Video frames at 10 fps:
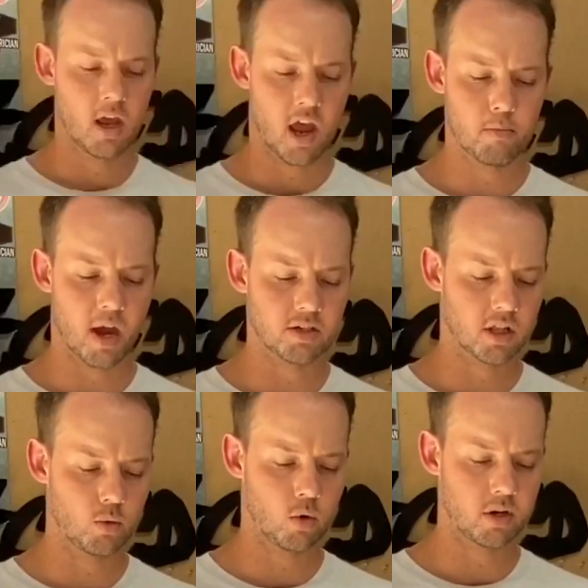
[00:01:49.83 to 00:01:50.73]
And
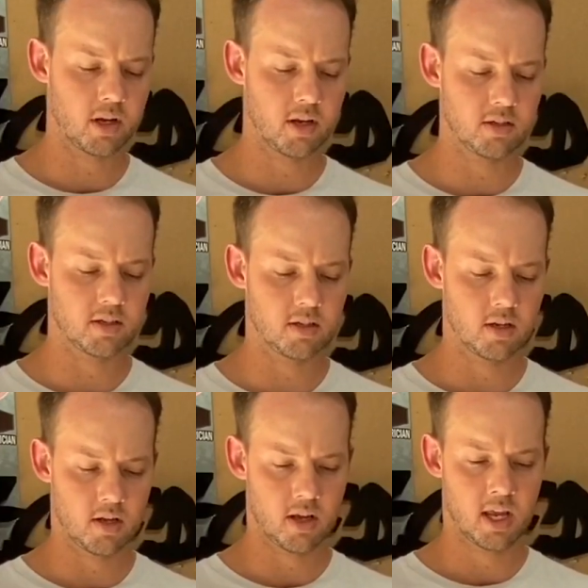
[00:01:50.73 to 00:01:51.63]
basically what it is,
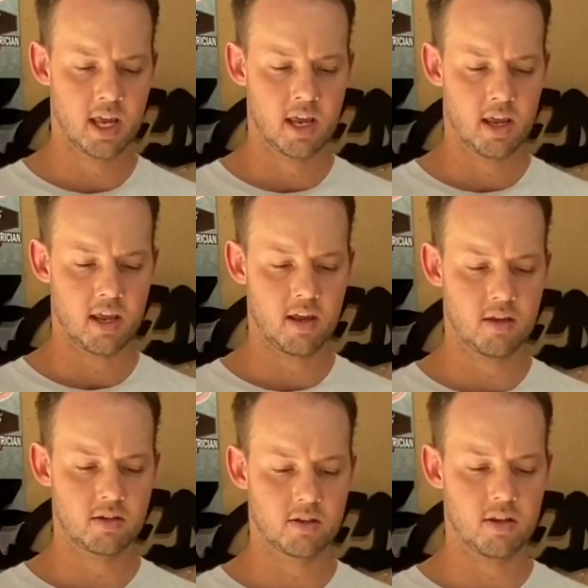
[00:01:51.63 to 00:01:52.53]

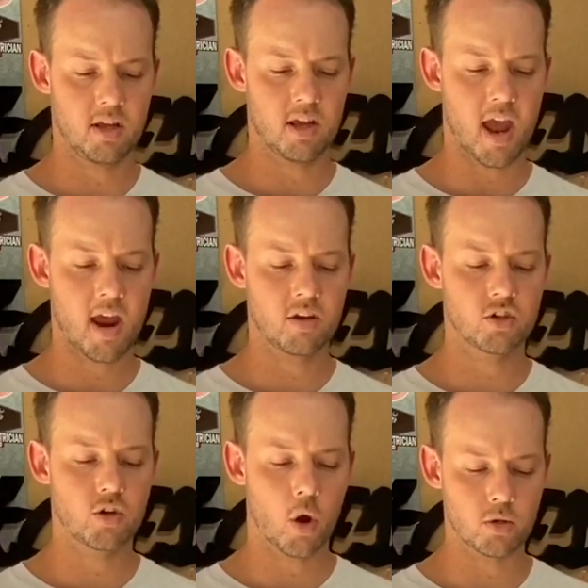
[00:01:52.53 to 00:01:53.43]
is the ends
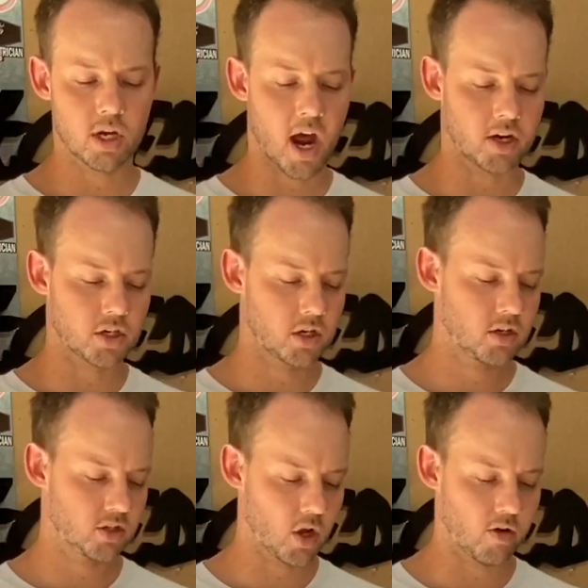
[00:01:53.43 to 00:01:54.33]
don't touch.
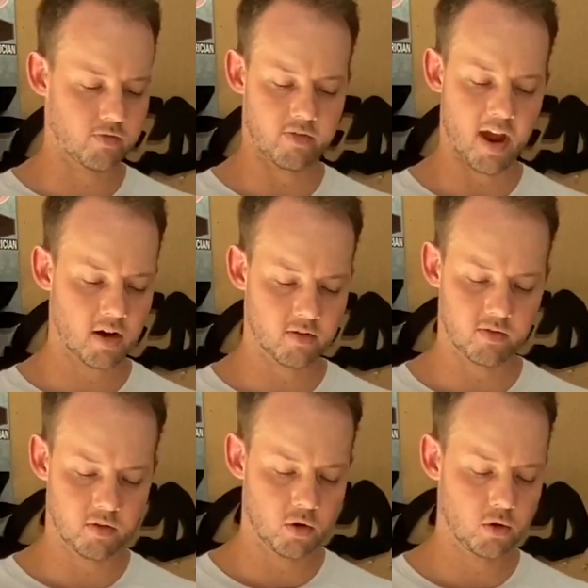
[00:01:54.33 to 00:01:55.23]
So I've found a
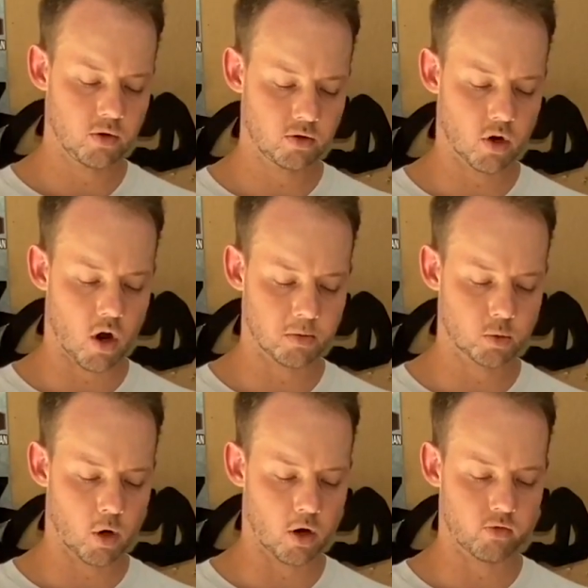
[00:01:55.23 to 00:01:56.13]
few times
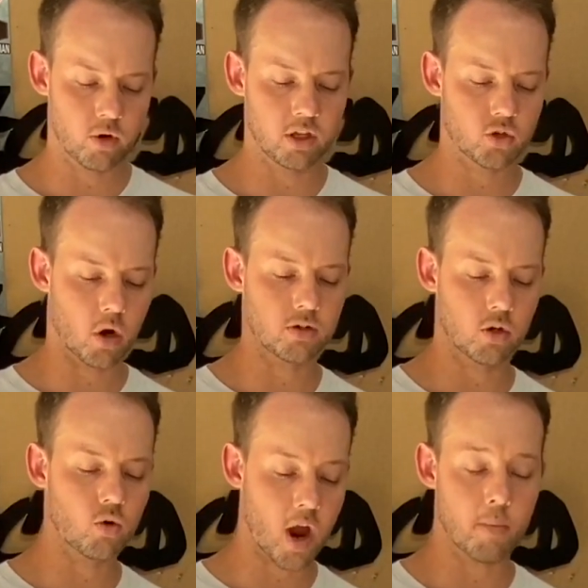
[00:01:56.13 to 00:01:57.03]
where I've really tried to
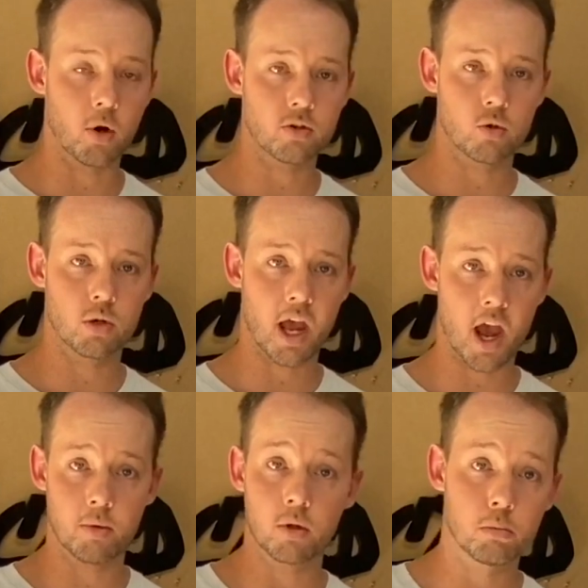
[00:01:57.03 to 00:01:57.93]
grab onto a
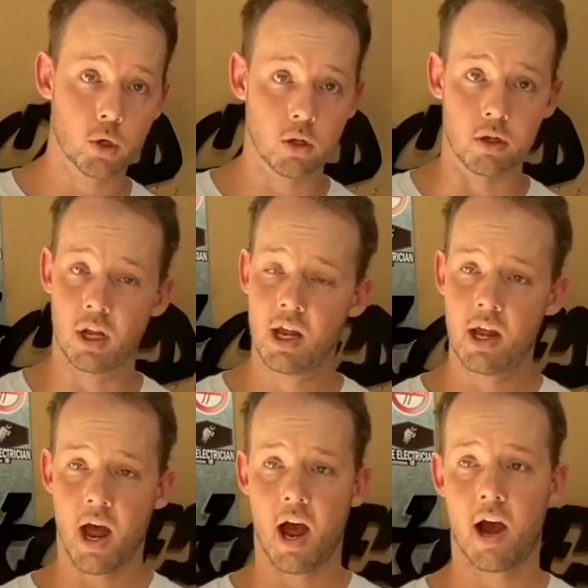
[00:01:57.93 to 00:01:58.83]
cable and pull it,
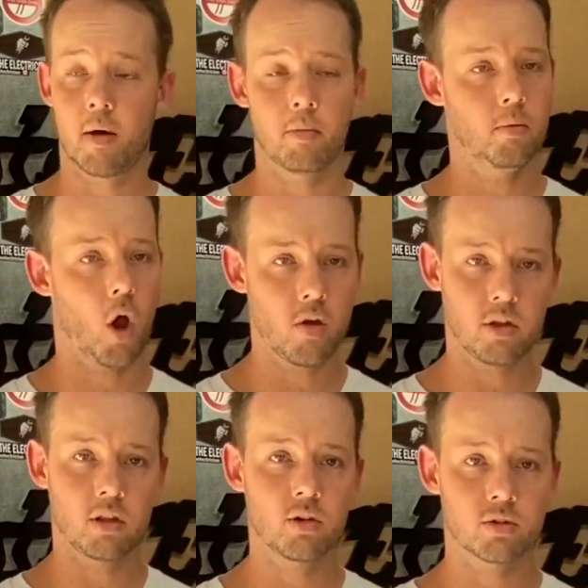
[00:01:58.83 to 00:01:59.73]
um, only
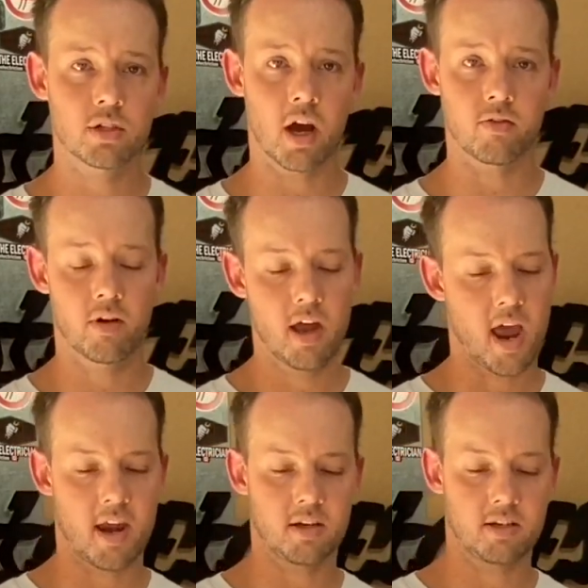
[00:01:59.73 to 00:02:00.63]
little stuff,
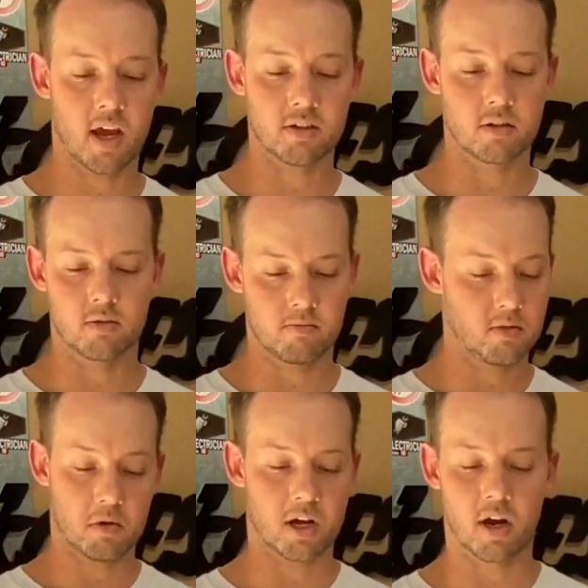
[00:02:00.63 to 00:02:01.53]
and it doesn't,
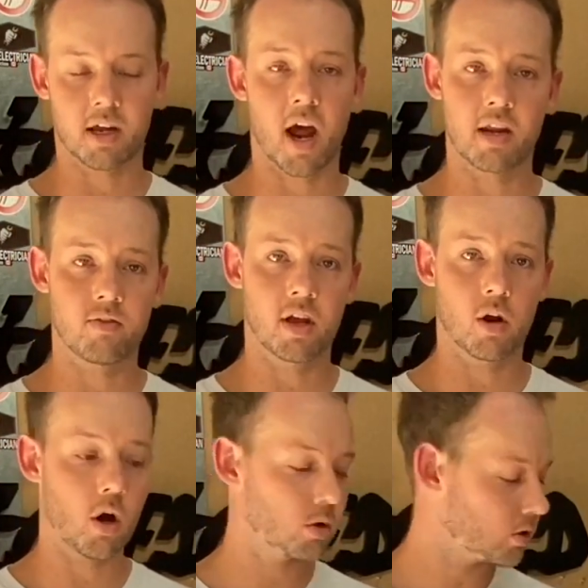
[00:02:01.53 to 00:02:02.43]
I, I can't even get a
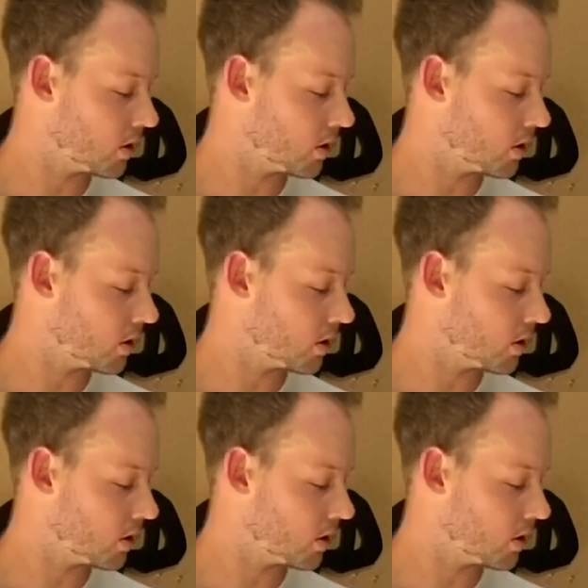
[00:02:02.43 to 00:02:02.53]
hold of it.